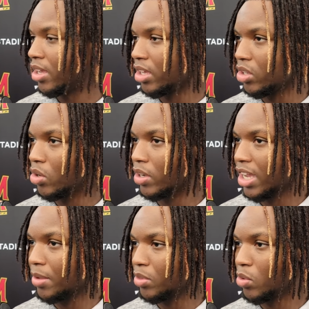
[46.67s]
and, you know, it
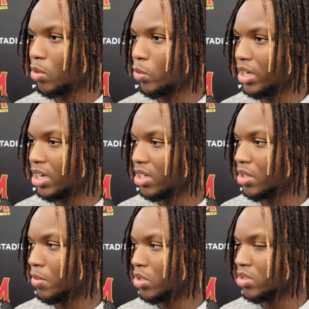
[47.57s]
came through when we needed it
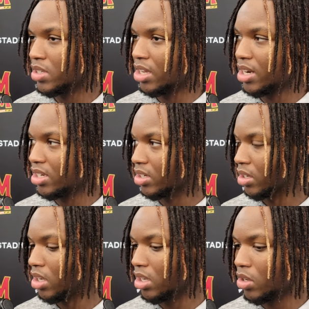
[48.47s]
the most down that
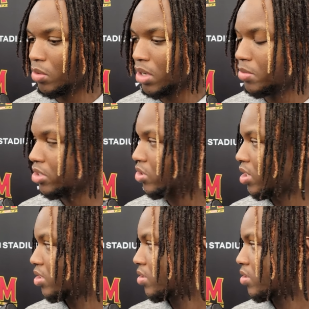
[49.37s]
homecoming stretch.